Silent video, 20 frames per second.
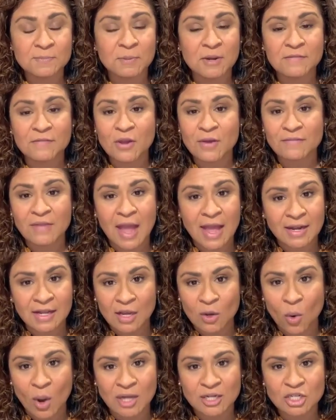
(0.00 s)
but if you have
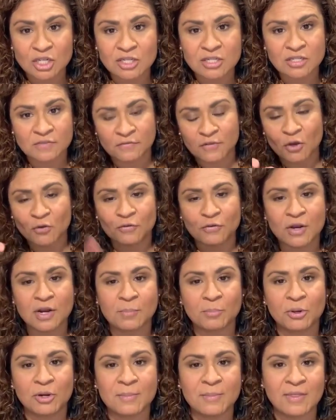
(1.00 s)
any questions, feel free
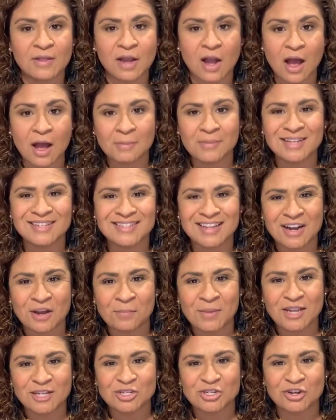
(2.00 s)
to put them in the comments and
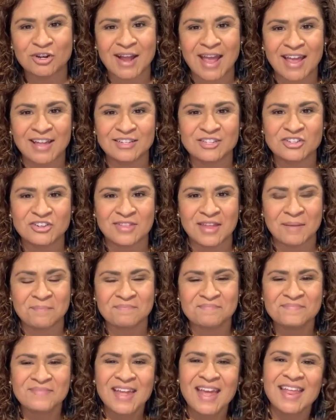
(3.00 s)
I'll make sure to answer them.